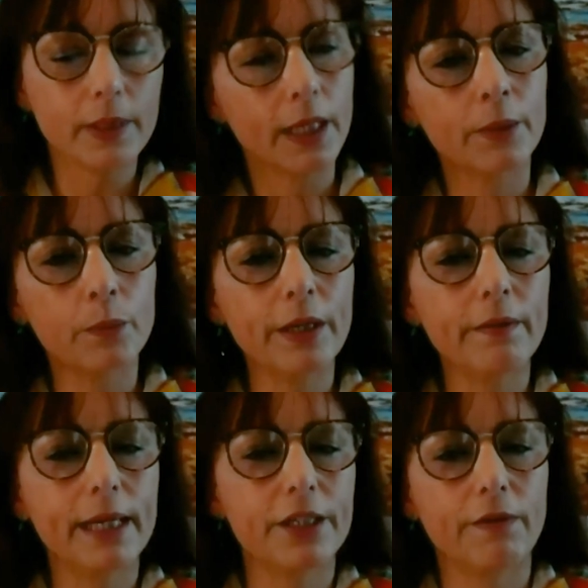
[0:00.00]
And we're
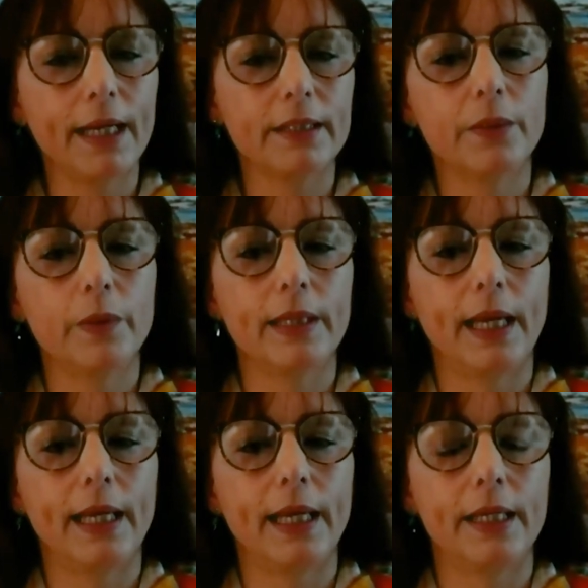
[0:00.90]
interacting with
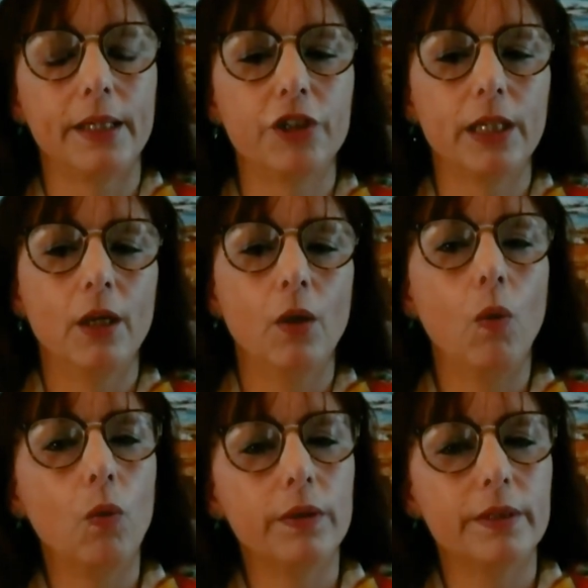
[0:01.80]
that energy
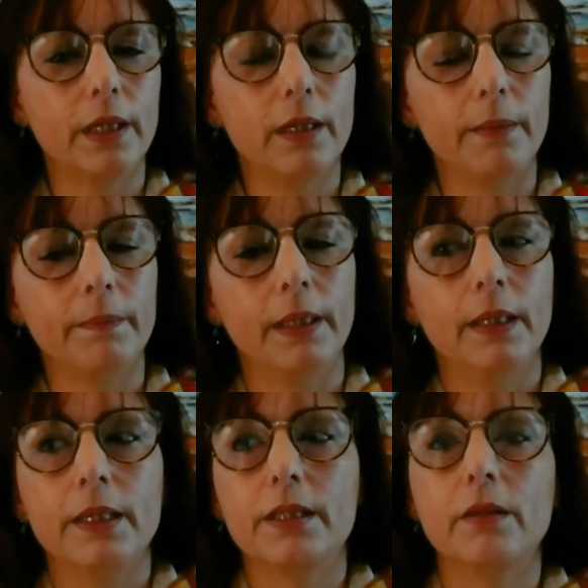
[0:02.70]
all the time.
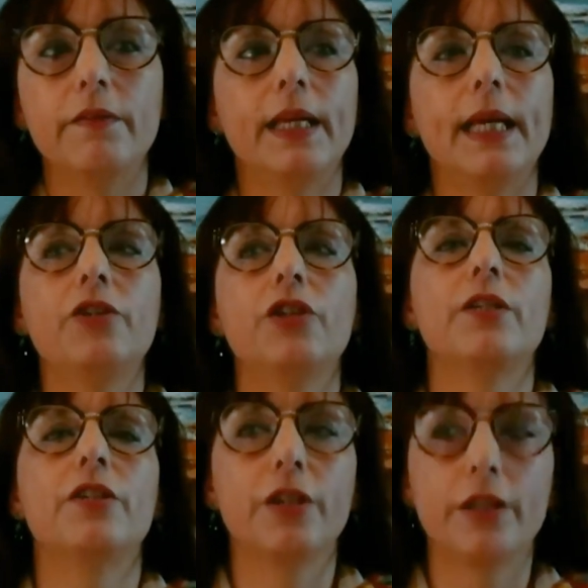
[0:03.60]
So if the energy is
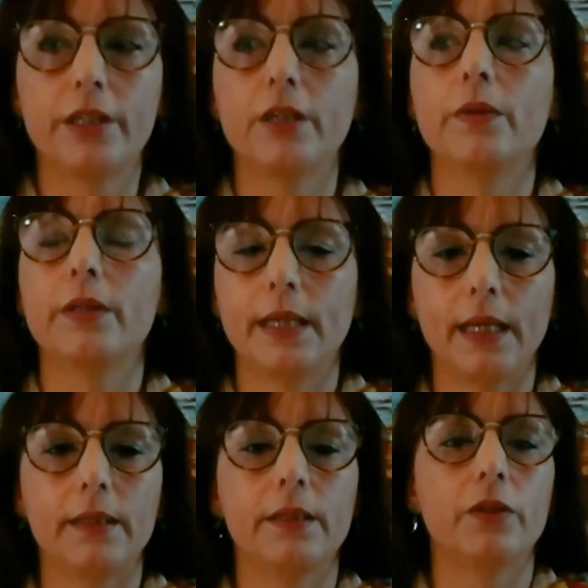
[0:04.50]
dirty or
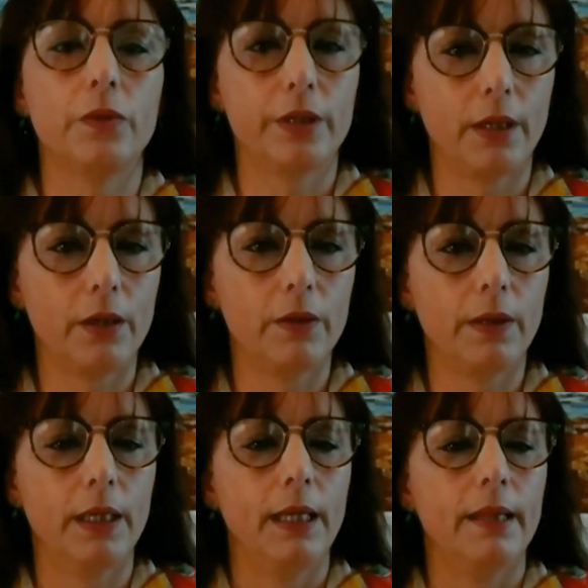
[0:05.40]
stagnant or slow,
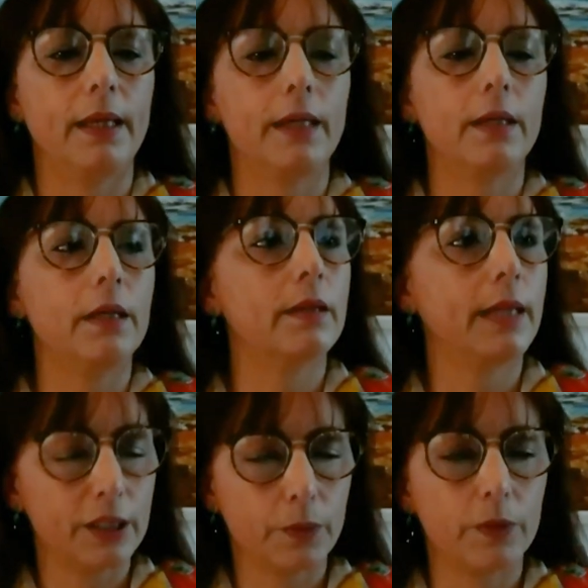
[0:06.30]
then
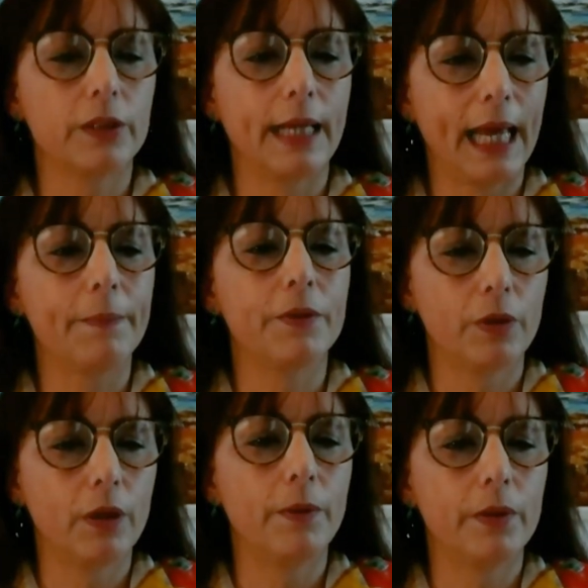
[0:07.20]
that's what's going to happen to
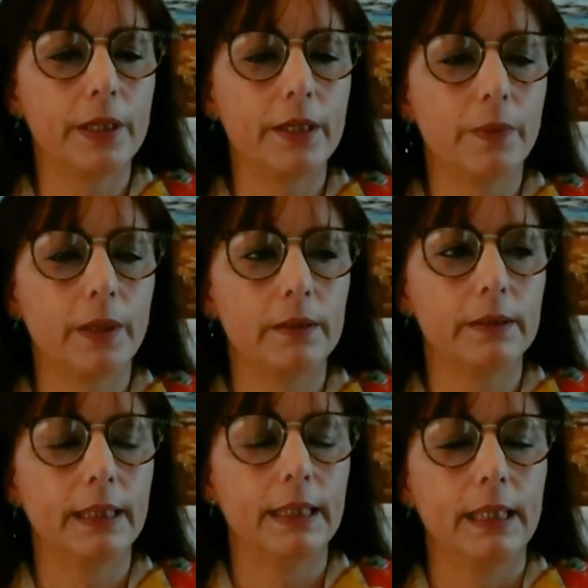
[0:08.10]
our body as
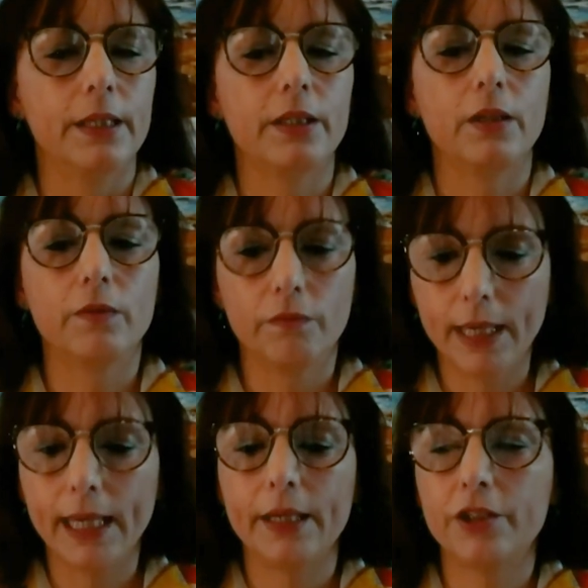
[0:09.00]
well. So
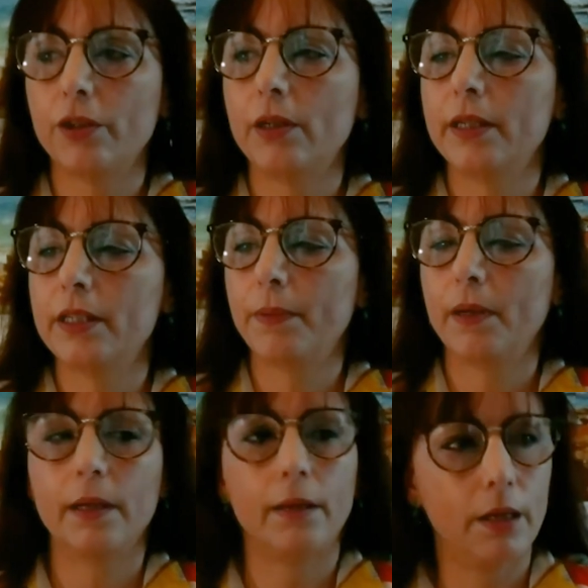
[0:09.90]
re-energize
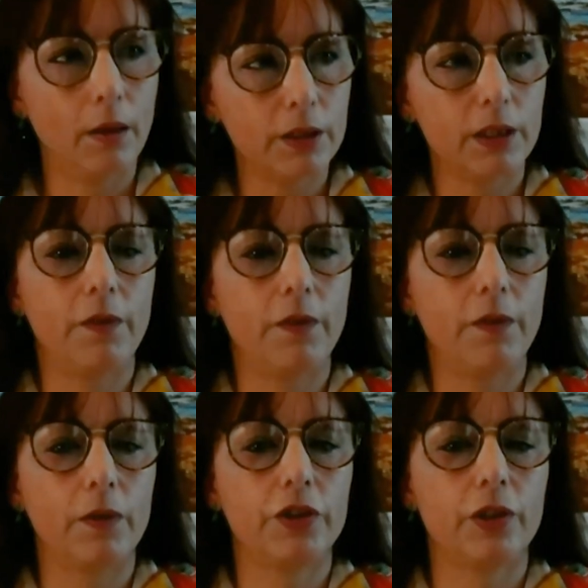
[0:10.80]
by lots of
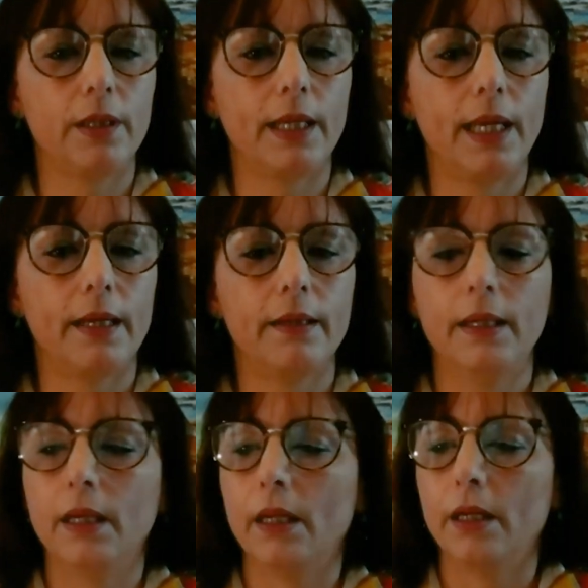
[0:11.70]
oxygen in the air,
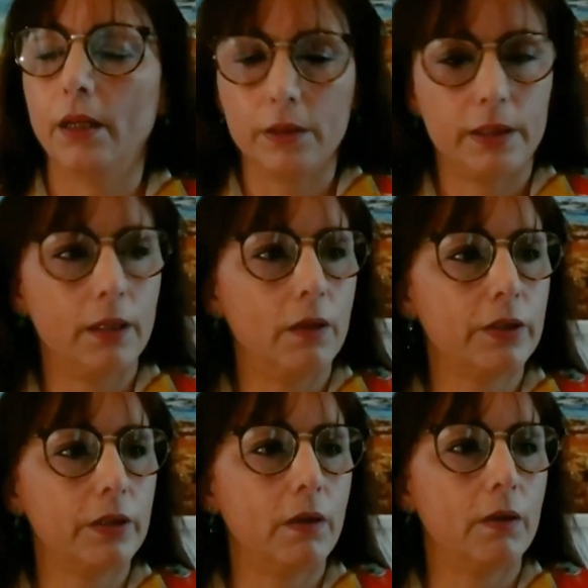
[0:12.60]
lots and
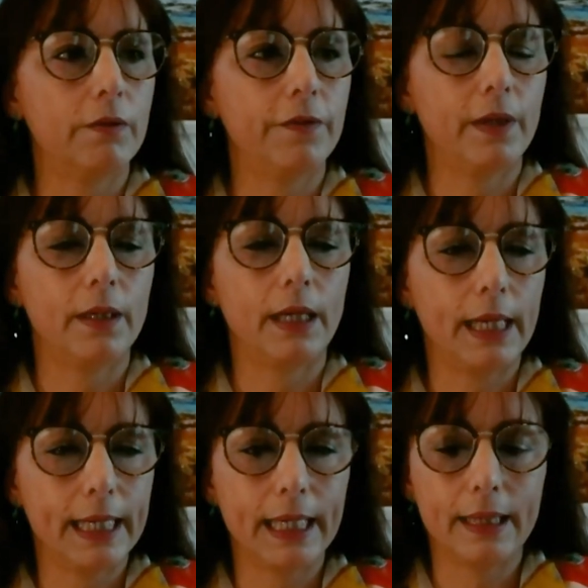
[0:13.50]
lots of
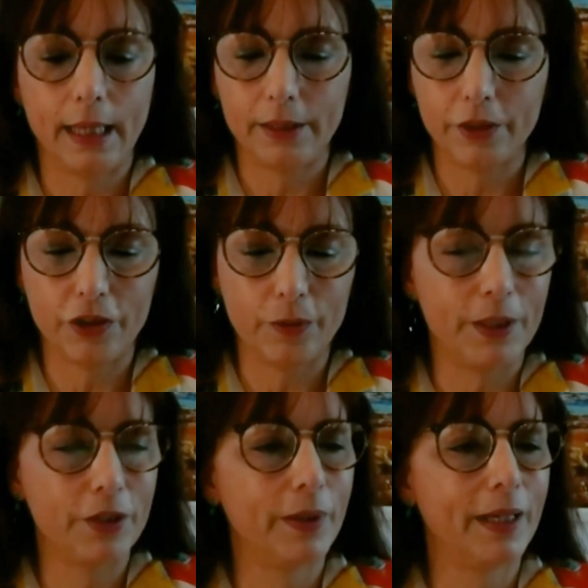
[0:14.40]
cleaning that you should be
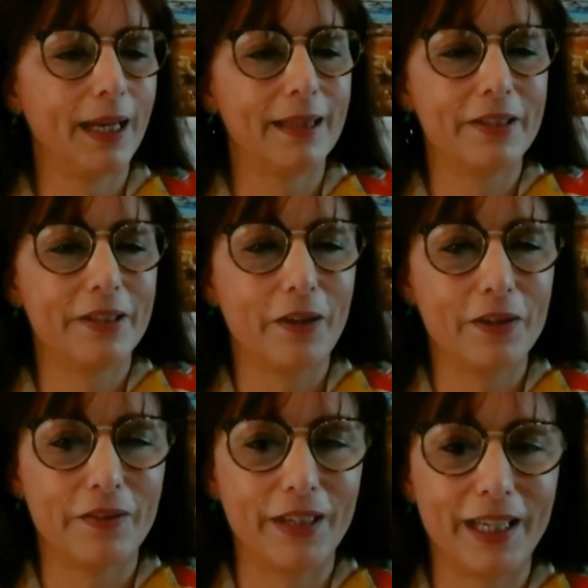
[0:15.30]
doing at the
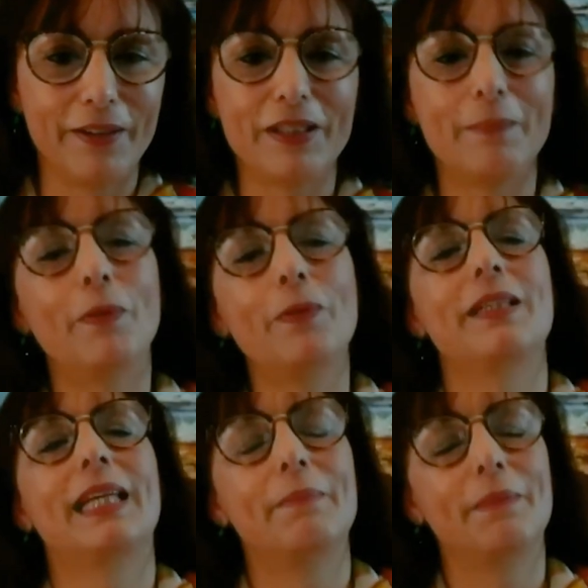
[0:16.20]
start of the year. It's important to
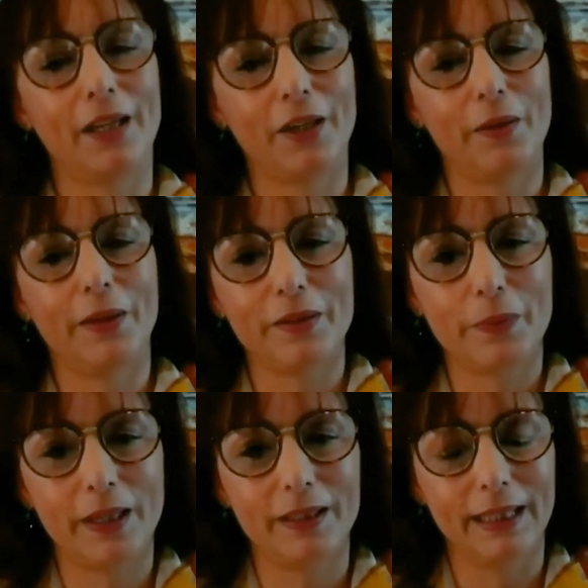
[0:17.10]
keep that going as
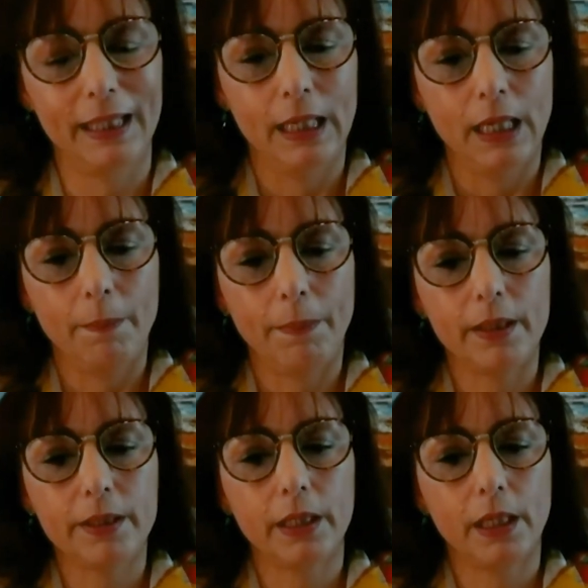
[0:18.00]
well. But